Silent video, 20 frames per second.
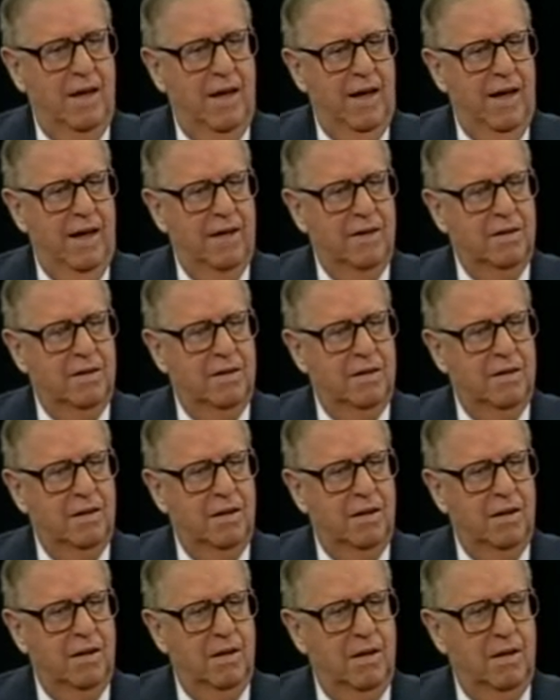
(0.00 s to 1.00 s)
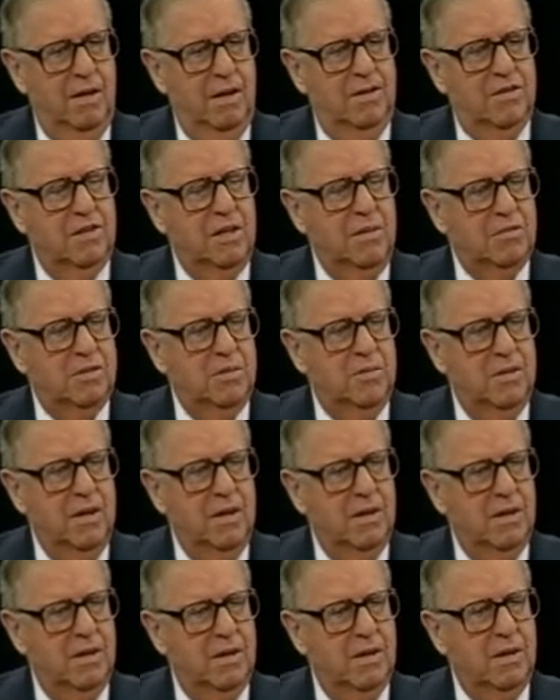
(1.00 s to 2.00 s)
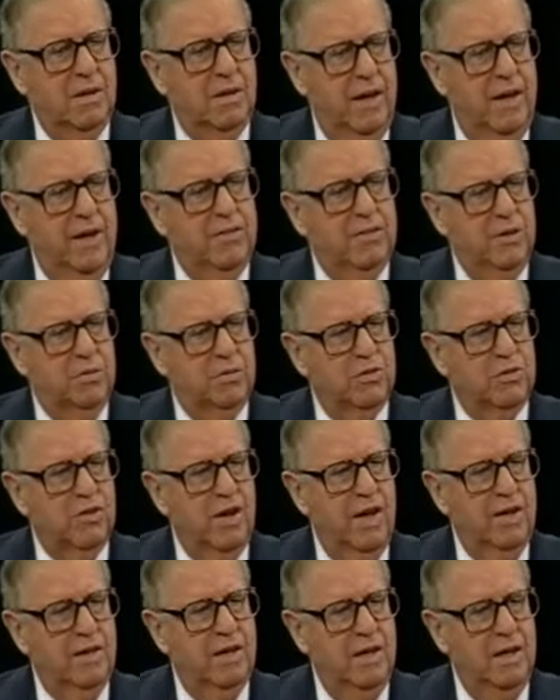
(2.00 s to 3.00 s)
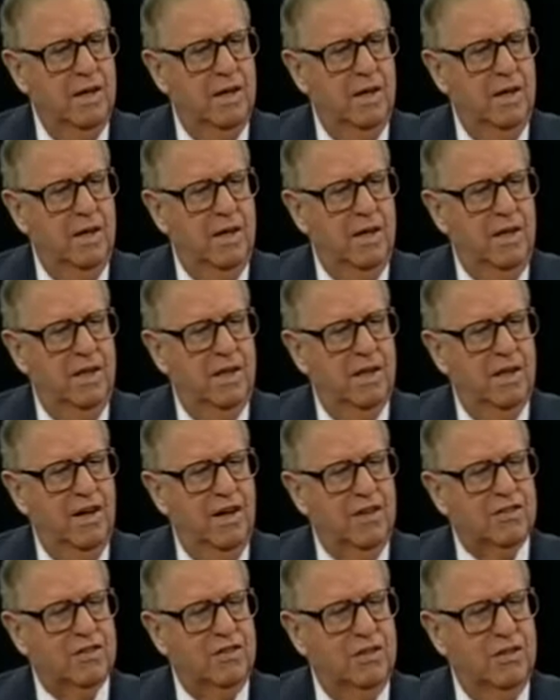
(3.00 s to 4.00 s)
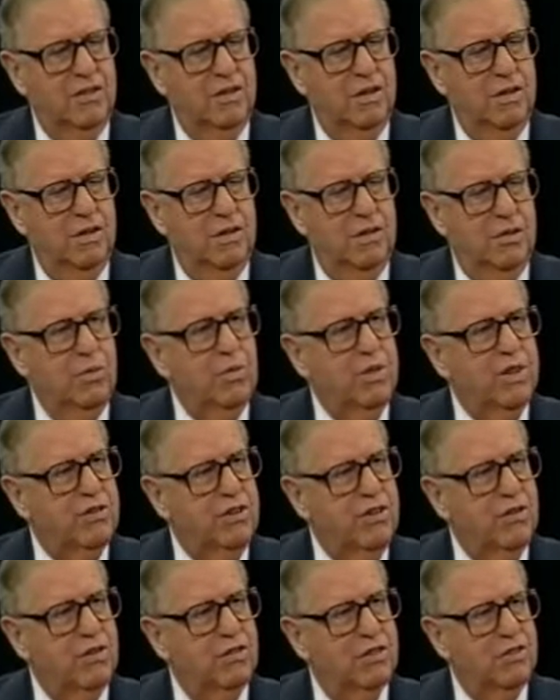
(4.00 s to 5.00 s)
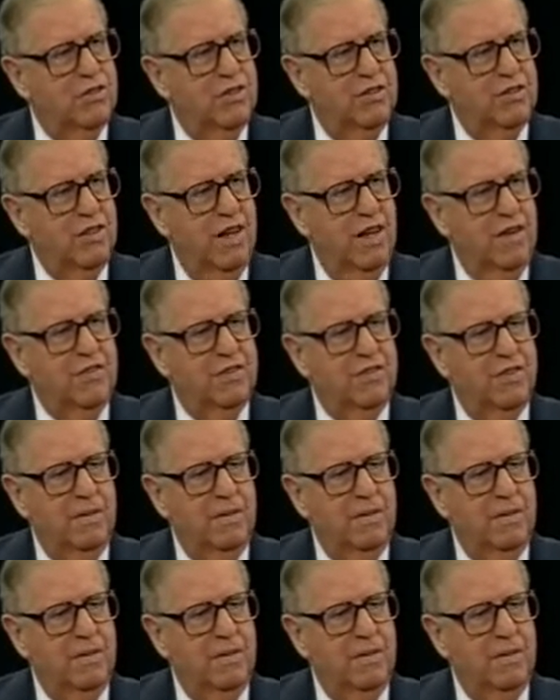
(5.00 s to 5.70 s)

And it seems to me that Henry was right. In the last 2 or 3 years of his life,